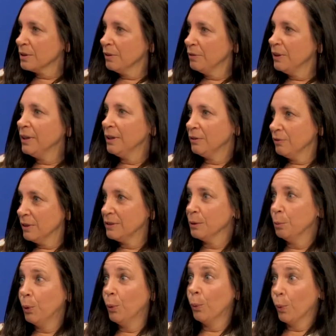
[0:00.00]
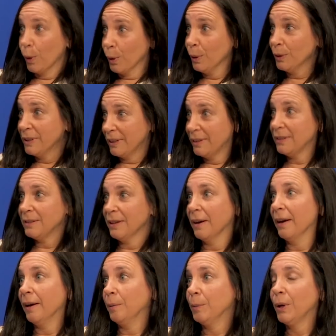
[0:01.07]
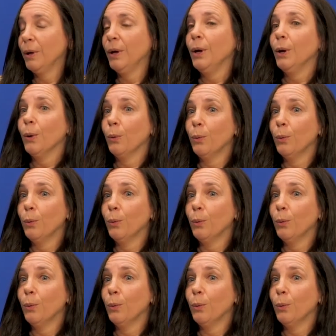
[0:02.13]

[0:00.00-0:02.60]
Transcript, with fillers: of the Invisible World at the time, hmm.